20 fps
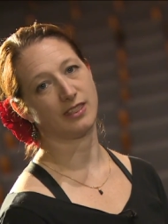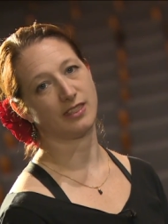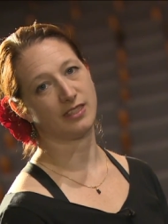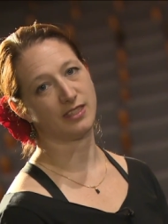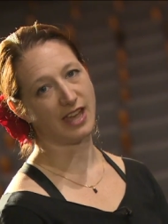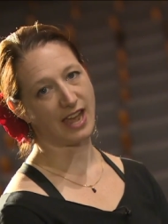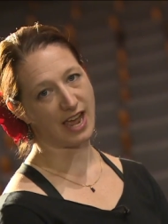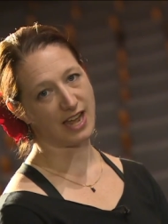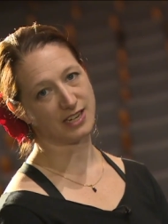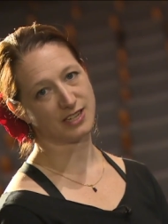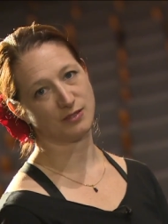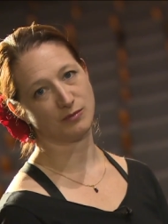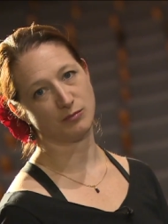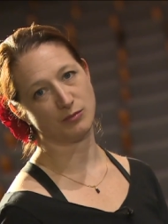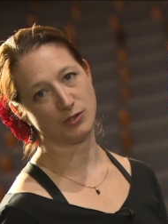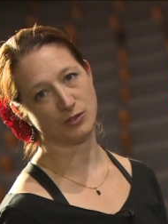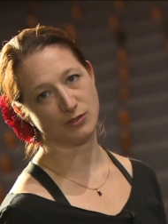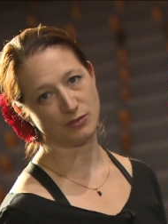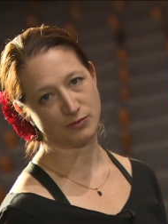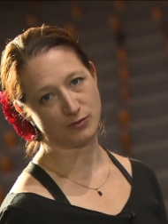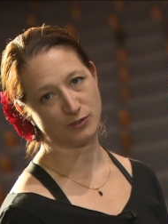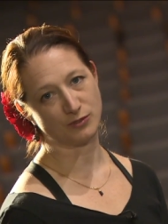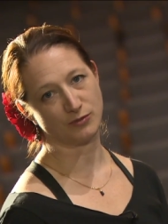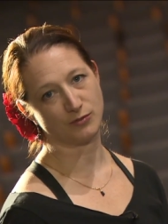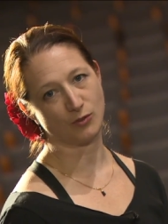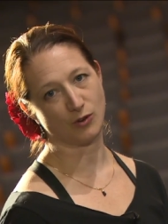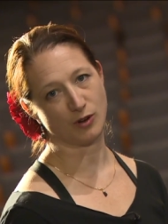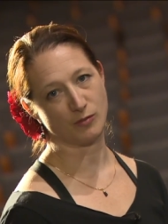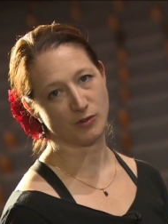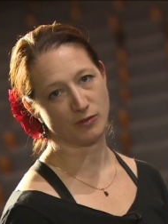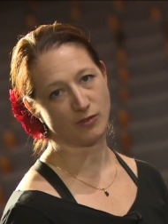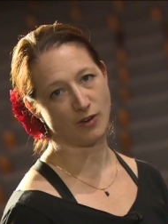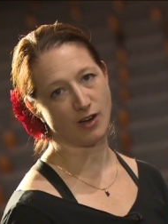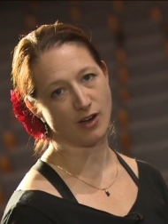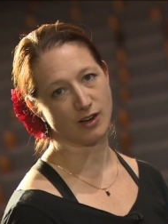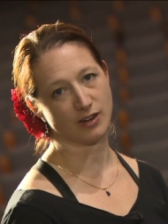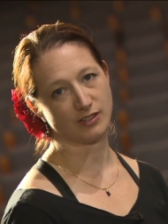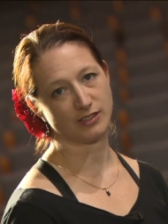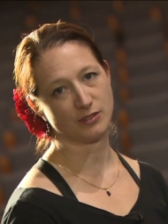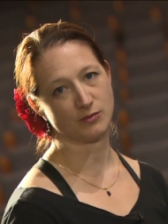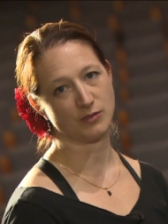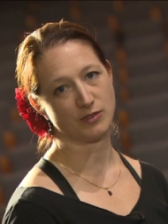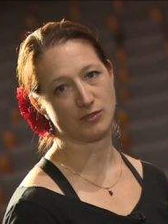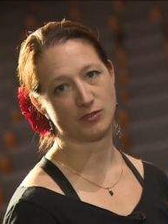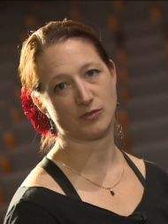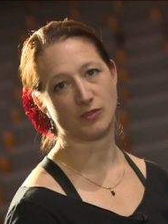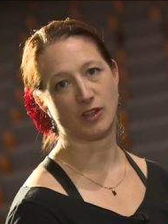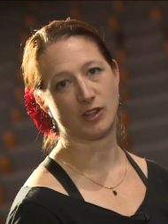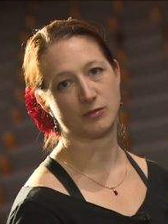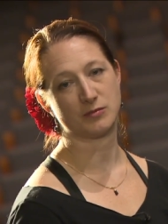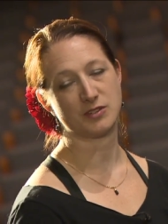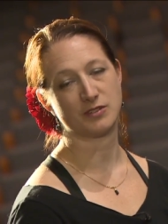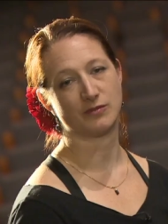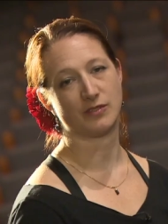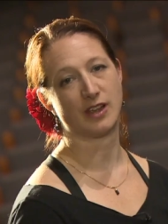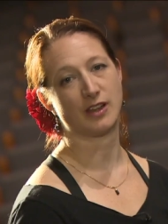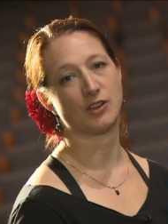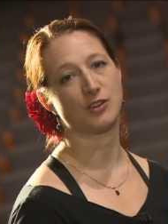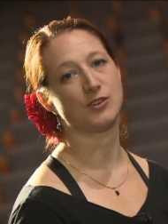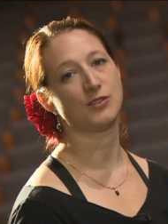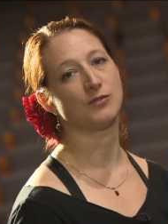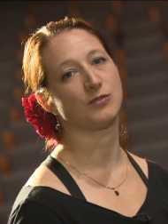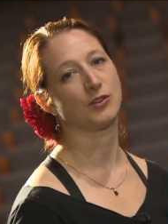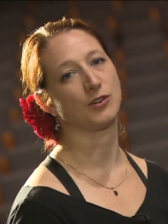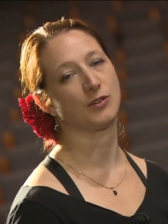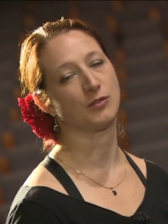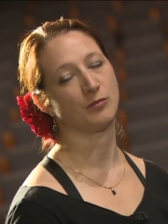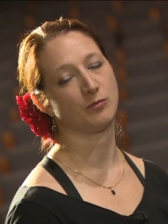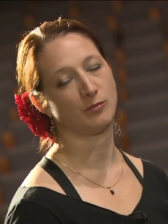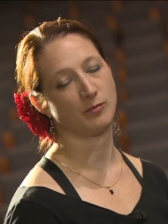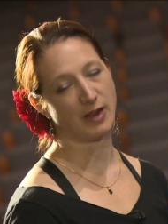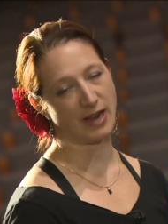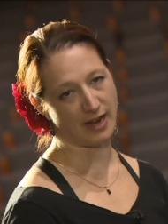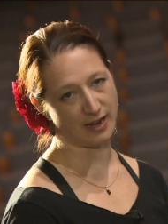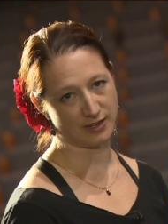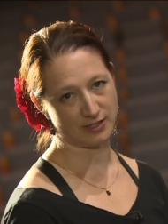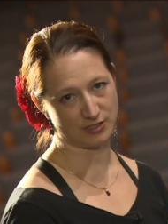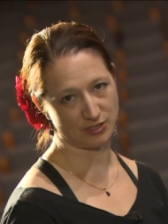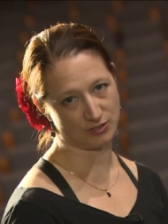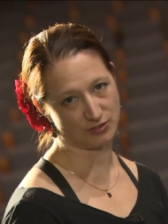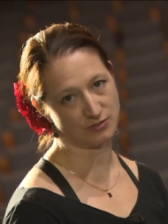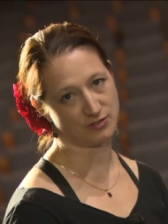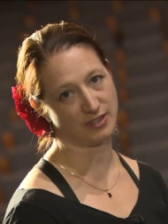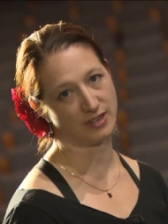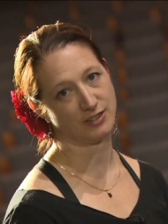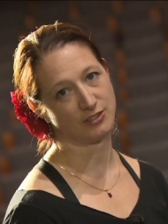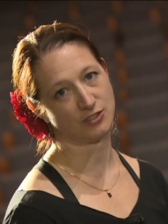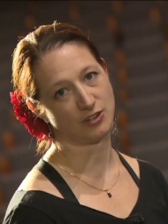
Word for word: that beautiful form of art that we've developed in Vancouver back to St.